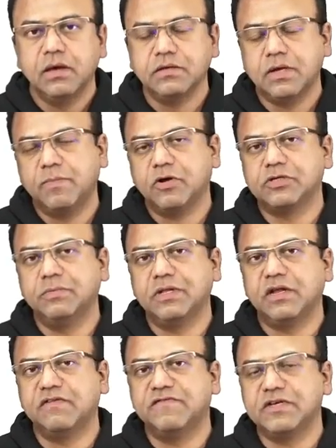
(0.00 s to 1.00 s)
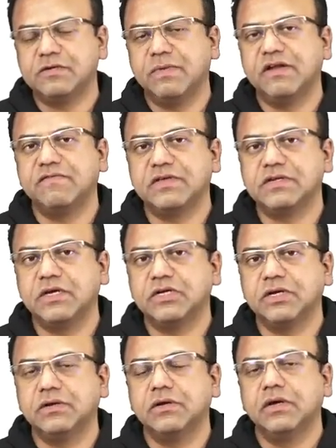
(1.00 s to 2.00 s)
is it possible that the first
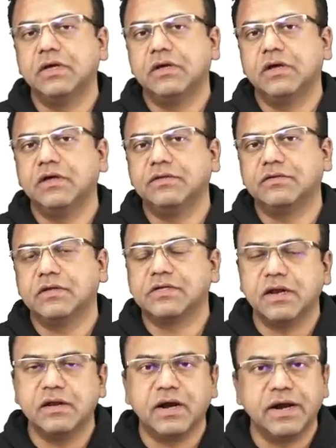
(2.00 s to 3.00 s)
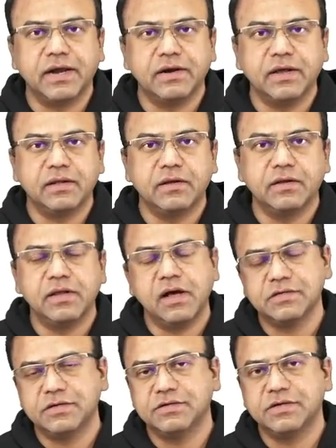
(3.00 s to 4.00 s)
manifestation is sudden cardiac death? The
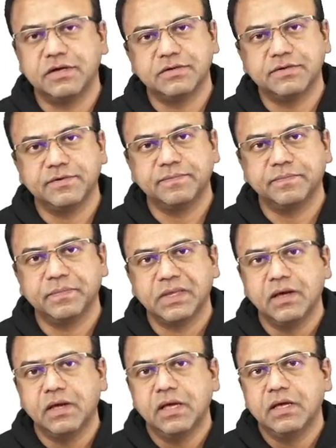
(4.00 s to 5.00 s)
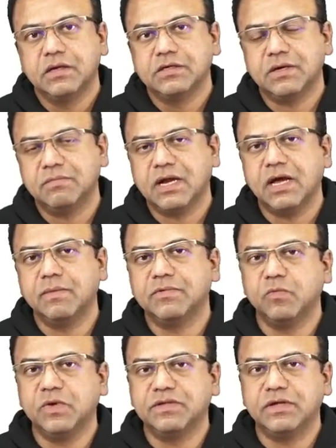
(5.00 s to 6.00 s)
answer is yes. Sometimes
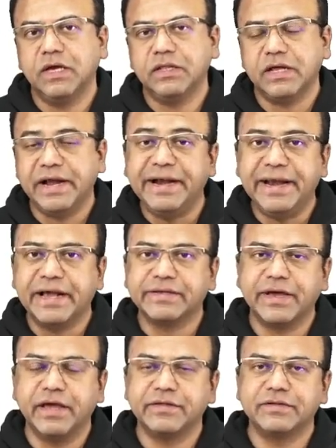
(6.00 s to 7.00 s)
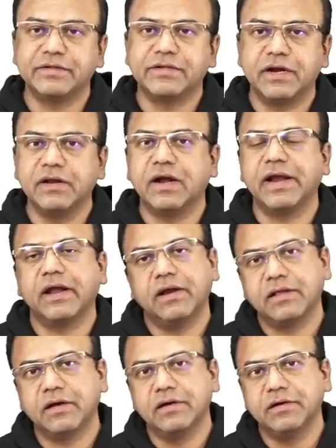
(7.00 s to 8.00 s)
we see the index case sudden cardiac
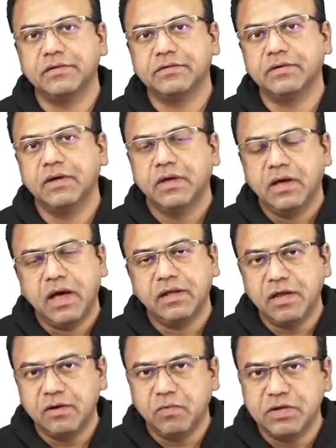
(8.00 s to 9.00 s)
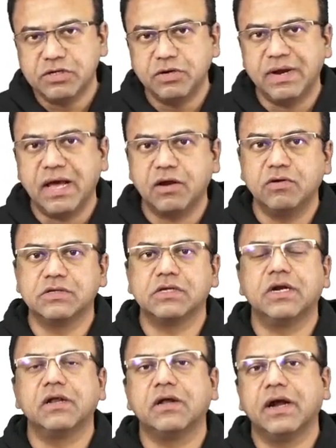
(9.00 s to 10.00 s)
death occurs and then once you diagnose the
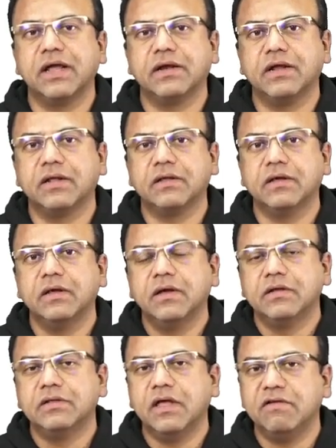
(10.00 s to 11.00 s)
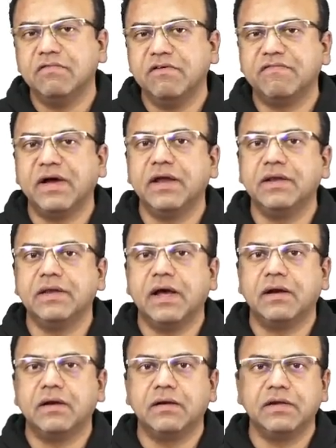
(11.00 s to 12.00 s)
sudden cardiac death then we find
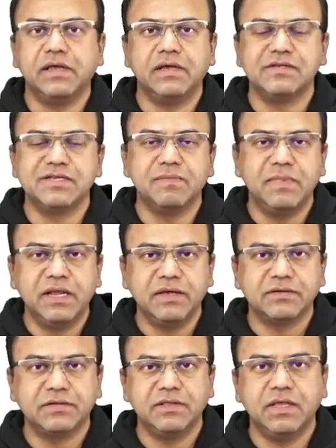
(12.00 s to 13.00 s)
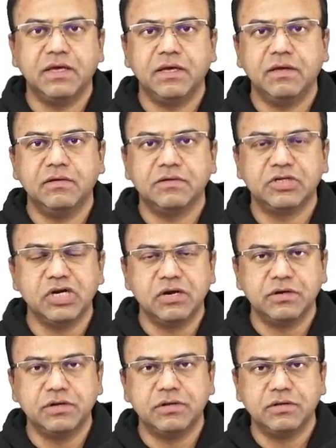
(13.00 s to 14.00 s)
that the siblings, the
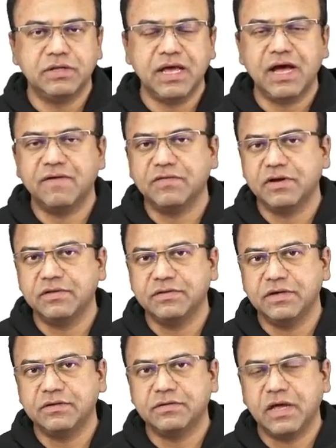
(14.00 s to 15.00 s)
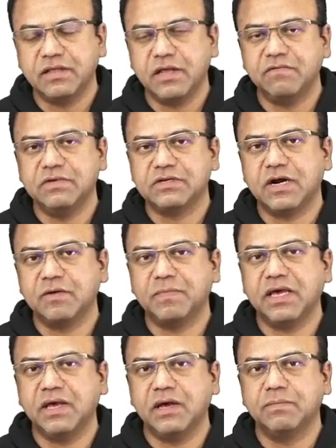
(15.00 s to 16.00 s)
children, they have the disease and then we start
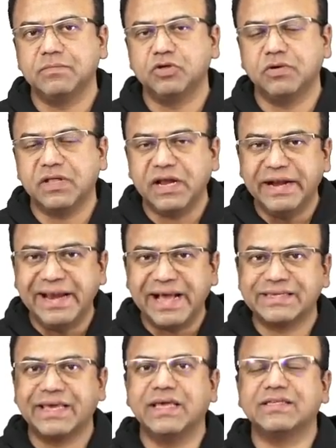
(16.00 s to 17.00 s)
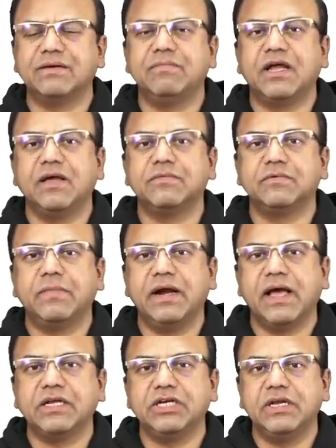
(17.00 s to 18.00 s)
picking up. So the index case sometimes might
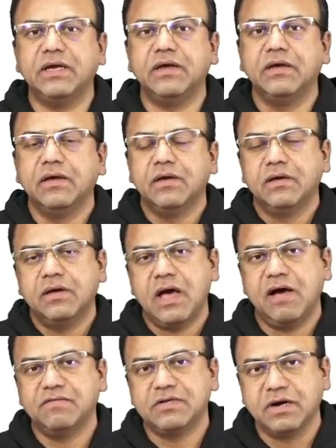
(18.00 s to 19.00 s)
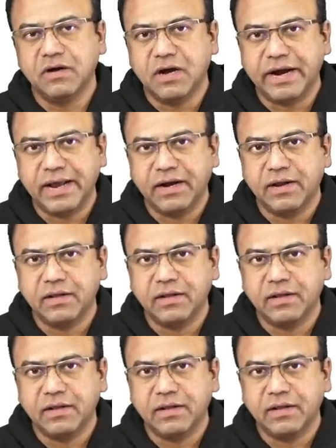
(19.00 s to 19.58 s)
actually have sudden cardiac